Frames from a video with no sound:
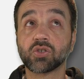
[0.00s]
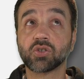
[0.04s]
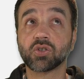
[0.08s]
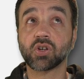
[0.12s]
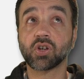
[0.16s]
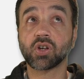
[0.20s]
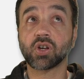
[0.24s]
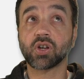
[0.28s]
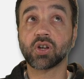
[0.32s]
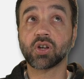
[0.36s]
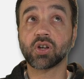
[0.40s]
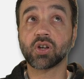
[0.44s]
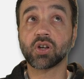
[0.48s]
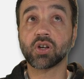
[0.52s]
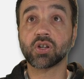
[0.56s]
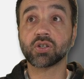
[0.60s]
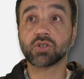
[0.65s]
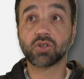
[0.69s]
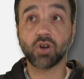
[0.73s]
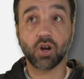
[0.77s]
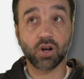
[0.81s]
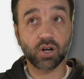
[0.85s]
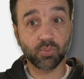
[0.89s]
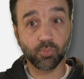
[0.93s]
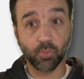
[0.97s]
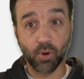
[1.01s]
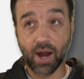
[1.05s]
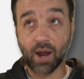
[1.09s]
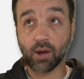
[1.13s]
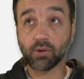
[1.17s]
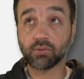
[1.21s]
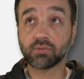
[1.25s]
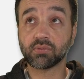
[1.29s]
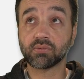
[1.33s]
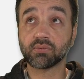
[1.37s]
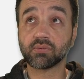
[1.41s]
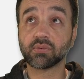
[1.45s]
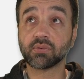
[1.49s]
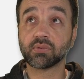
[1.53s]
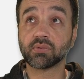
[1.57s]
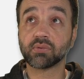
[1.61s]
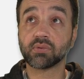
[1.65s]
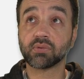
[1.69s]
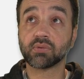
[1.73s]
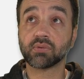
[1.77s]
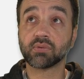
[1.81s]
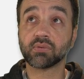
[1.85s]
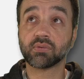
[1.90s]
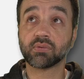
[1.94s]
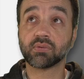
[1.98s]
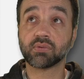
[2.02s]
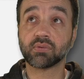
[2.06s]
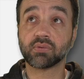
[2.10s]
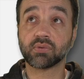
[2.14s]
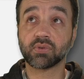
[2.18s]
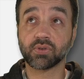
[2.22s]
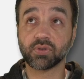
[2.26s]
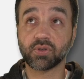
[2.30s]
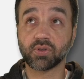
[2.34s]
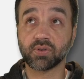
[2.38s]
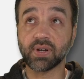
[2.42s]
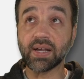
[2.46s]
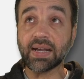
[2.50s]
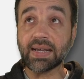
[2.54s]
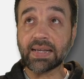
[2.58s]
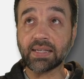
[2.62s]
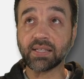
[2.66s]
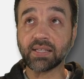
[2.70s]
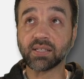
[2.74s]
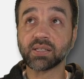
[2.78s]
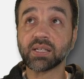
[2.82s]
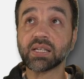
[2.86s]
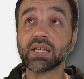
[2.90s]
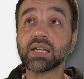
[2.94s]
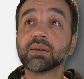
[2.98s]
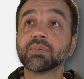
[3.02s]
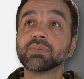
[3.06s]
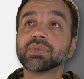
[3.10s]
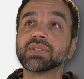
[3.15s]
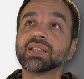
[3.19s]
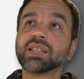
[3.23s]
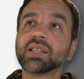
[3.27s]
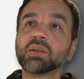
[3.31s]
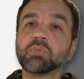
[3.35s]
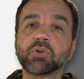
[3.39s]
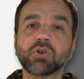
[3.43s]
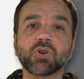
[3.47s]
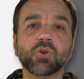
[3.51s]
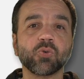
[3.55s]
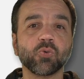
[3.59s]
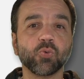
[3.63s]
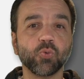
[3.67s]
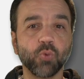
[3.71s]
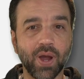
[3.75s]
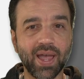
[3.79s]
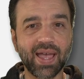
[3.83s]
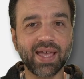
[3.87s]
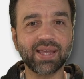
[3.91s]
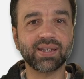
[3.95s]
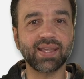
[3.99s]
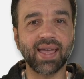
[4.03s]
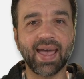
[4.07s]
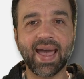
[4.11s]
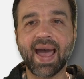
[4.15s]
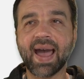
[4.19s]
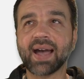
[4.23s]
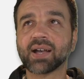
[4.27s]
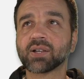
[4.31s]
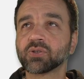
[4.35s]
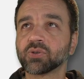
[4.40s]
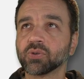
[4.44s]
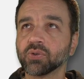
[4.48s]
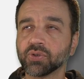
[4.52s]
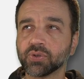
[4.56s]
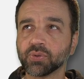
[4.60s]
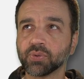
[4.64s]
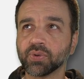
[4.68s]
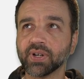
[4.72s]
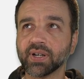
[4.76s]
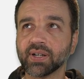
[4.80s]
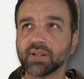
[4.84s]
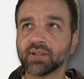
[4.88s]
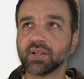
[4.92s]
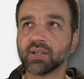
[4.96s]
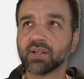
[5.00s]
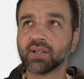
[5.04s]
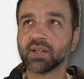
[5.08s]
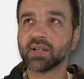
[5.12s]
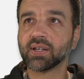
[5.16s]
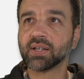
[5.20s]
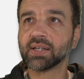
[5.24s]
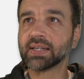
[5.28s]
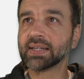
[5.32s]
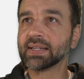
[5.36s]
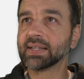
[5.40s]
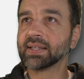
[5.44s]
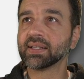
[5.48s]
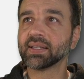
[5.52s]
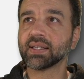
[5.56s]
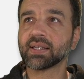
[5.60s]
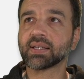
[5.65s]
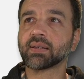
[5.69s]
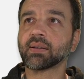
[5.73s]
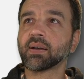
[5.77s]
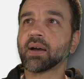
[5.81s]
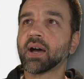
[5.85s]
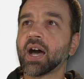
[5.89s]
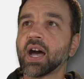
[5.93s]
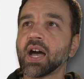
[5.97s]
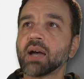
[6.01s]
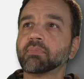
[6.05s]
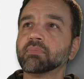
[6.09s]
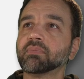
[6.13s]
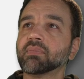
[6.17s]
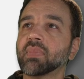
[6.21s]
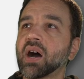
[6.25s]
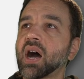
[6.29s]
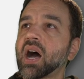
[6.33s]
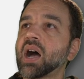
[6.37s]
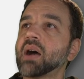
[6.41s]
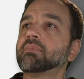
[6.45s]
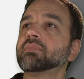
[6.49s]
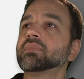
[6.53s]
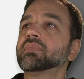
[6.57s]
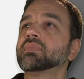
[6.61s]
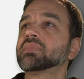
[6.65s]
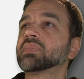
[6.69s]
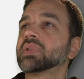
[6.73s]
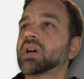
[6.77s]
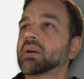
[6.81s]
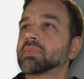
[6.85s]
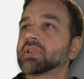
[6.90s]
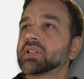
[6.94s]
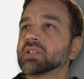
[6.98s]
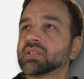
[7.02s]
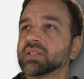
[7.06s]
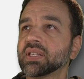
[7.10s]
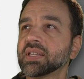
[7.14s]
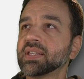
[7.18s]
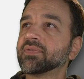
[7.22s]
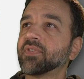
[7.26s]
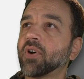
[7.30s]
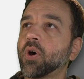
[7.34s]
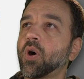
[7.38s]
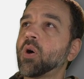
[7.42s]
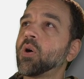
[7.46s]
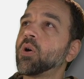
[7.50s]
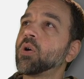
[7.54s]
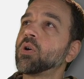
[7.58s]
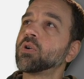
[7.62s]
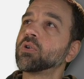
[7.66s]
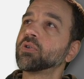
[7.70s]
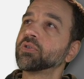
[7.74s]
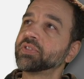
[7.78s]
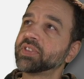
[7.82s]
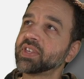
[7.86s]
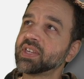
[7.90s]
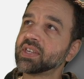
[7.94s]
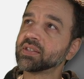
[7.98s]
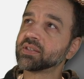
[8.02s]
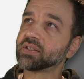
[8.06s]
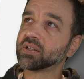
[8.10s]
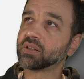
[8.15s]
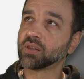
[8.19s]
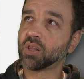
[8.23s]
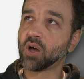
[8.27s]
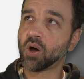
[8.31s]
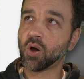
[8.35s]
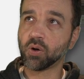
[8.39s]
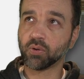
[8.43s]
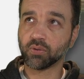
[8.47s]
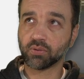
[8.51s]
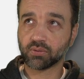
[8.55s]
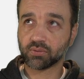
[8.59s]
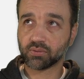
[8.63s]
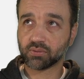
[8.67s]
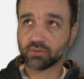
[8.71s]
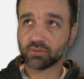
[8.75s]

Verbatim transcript: uh, dark brown. Those are nice. But then they put a red axle through it. Like I'm I'm I'm gonna leave all these alone.